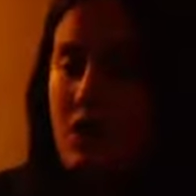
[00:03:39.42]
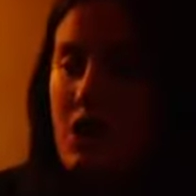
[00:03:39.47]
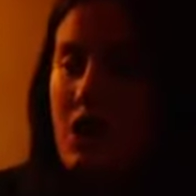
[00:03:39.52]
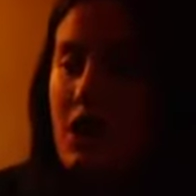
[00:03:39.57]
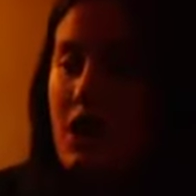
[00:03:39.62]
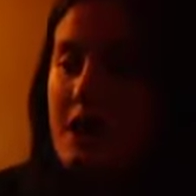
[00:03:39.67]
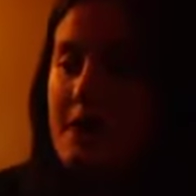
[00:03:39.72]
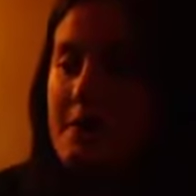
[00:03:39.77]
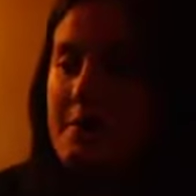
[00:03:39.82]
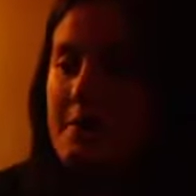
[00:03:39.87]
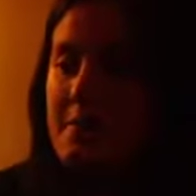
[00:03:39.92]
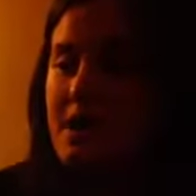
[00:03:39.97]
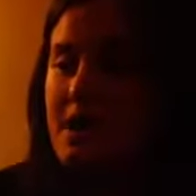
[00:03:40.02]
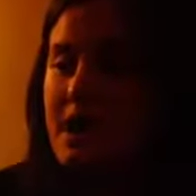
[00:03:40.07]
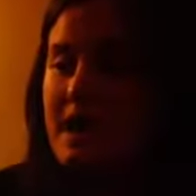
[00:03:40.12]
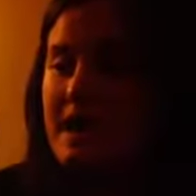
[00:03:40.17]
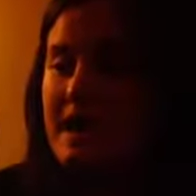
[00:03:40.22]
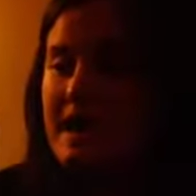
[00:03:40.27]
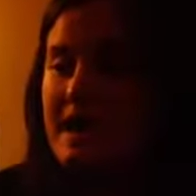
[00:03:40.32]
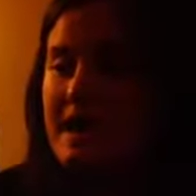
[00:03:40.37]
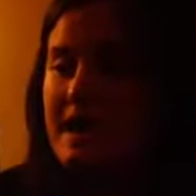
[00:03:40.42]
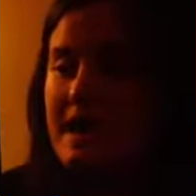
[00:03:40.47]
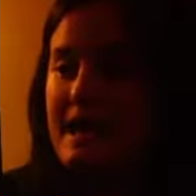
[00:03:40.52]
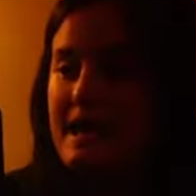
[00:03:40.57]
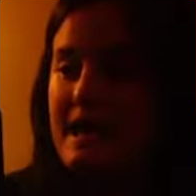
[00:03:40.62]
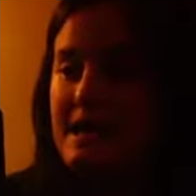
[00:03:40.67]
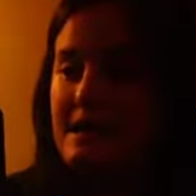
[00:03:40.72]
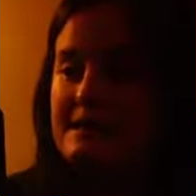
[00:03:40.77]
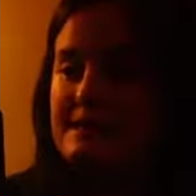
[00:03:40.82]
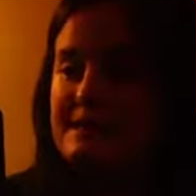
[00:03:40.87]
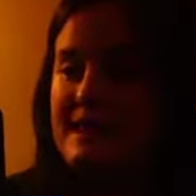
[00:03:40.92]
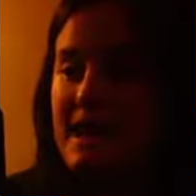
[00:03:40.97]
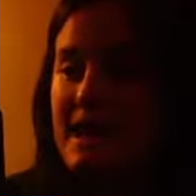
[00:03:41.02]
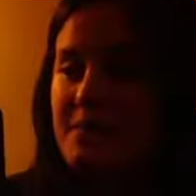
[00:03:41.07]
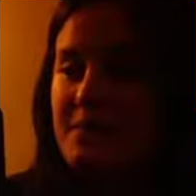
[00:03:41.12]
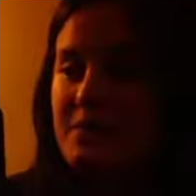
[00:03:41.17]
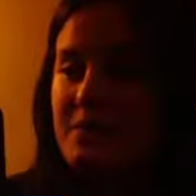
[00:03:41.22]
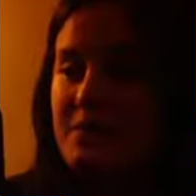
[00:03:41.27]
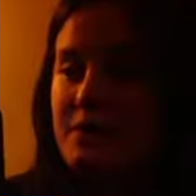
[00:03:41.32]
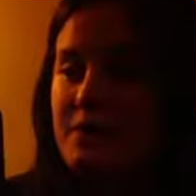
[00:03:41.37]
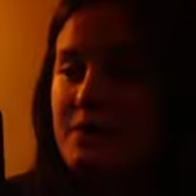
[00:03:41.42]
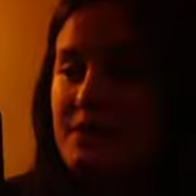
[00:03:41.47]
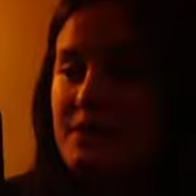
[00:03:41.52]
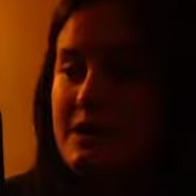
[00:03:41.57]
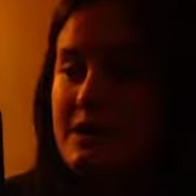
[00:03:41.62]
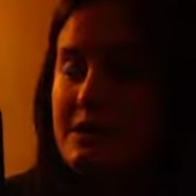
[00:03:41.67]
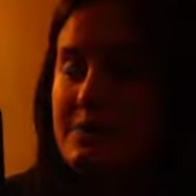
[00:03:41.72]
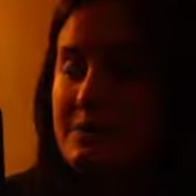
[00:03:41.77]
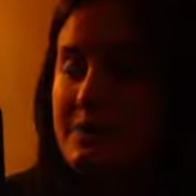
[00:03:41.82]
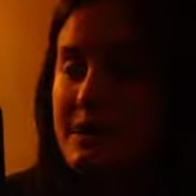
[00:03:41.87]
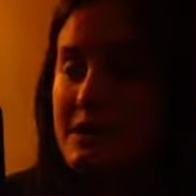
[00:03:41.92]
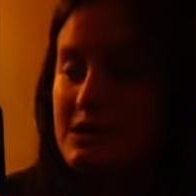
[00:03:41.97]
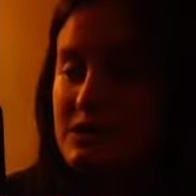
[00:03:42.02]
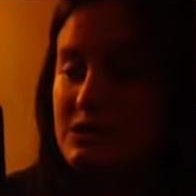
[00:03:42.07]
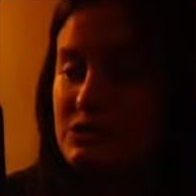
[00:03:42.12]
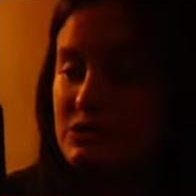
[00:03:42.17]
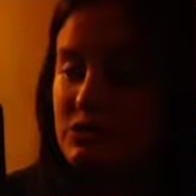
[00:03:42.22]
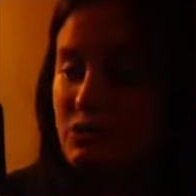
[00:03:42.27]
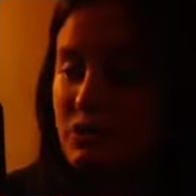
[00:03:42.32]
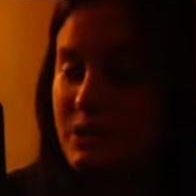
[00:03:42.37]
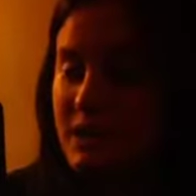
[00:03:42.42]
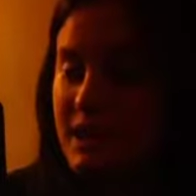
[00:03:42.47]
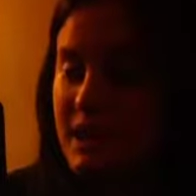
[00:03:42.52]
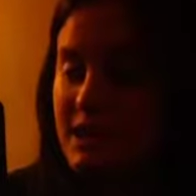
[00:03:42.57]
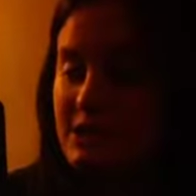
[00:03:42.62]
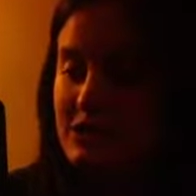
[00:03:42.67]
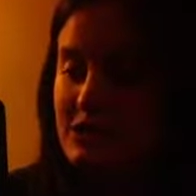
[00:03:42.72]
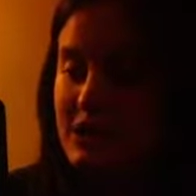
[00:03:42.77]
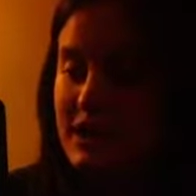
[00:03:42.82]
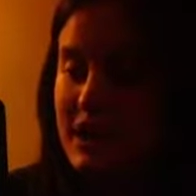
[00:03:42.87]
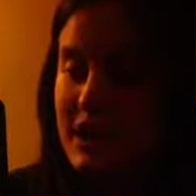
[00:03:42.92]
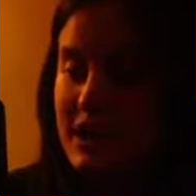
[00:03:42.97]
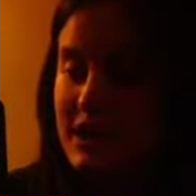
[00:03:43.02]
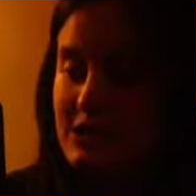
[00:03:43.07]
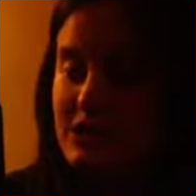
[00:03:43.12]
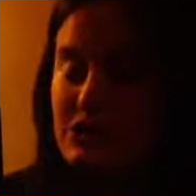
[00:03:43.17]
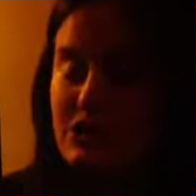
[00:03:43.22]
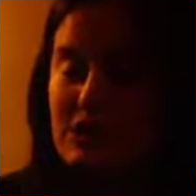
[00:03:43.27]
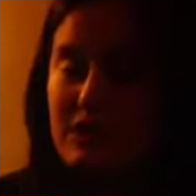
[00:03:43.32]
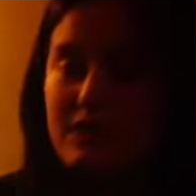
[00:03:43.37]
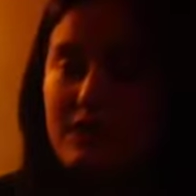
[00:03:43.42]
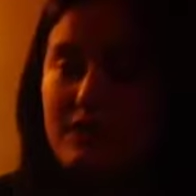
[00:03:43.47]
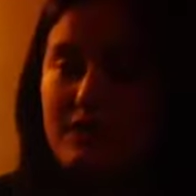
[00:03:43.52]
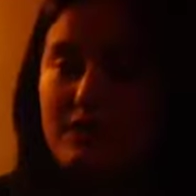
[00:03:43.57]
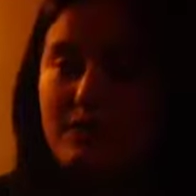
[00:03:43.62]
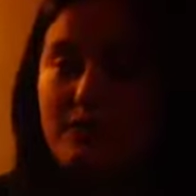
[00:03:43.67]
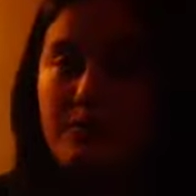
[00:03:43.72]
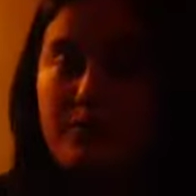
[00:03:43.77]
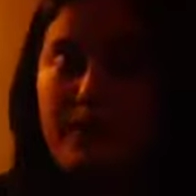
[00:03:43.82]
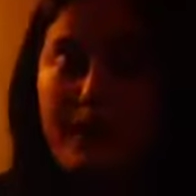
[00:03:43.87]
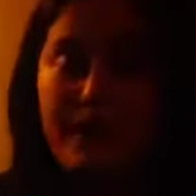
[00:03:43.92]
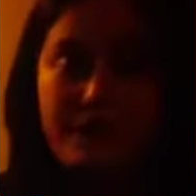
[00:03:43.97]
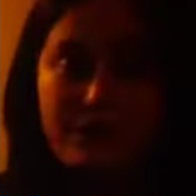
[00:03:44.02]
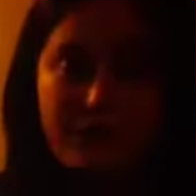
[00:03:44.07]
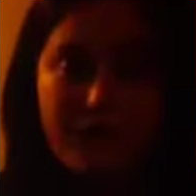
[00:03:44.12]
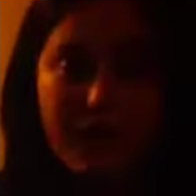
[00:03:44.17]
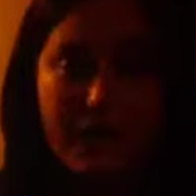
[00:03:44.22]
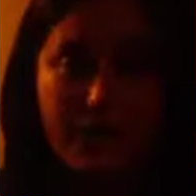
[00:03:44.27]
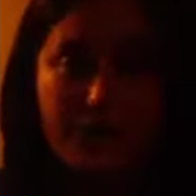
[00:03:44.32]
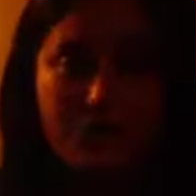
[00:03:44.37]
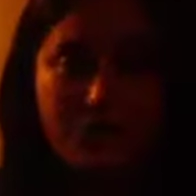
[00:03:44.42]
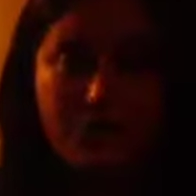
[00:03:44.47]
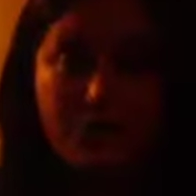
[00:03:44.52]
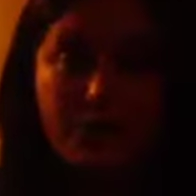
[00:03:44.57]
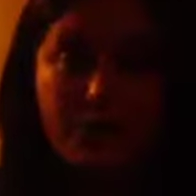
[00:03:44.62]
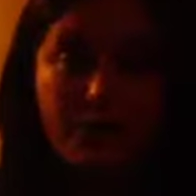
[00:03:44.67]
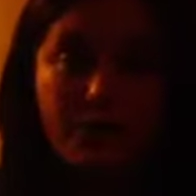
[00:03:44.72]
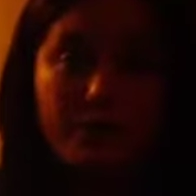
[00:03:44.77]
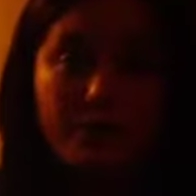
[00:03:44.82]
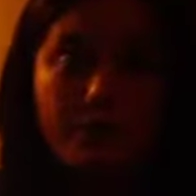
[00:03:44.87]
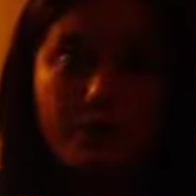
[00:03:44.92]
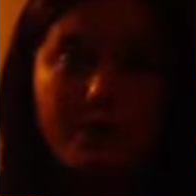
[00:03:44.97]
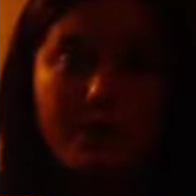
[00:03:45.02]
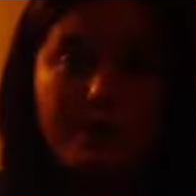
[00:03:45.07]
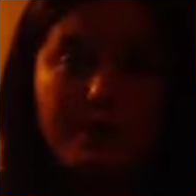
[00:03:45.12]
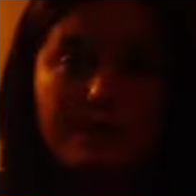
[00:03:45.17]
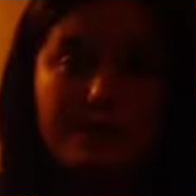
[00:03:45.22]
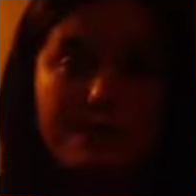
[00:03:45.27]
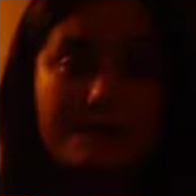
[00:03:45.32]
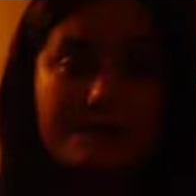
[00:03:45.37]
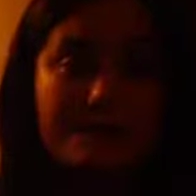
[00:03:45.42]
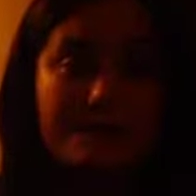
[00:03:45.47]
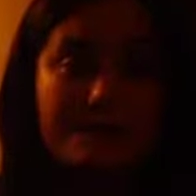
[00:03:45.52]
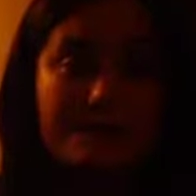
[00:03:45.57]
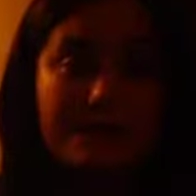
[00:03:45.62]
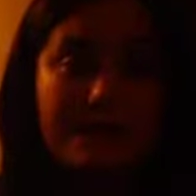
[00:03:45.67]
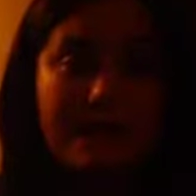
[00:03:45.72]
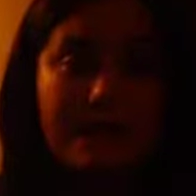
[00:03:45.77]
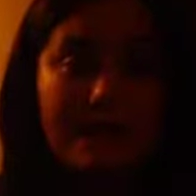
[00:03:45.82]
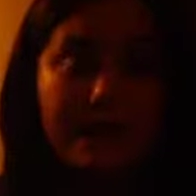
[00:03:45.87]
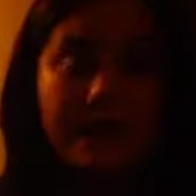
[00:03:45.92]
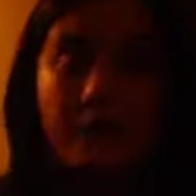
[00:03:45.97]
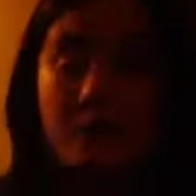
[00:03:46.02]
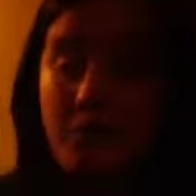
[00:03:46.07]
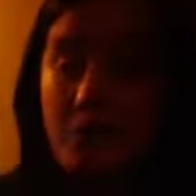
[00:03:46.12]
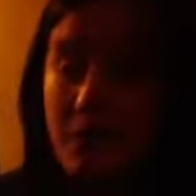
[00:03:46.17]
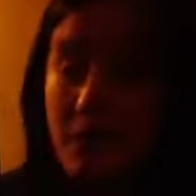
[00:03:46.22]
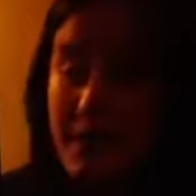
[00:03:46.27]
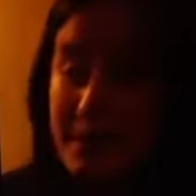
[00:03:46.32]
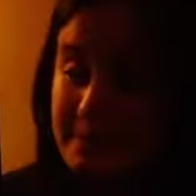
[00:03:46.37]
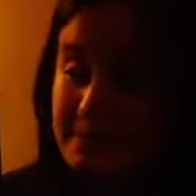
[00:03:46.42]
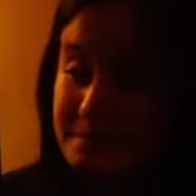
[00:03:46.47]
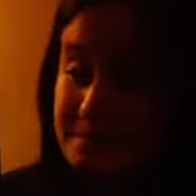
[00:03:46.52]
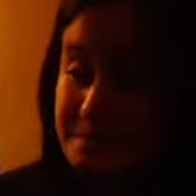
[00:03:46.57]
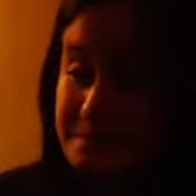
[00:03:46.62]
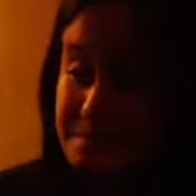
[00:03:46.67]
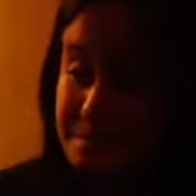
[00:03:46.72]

An example of a compensatory educational program is Title I.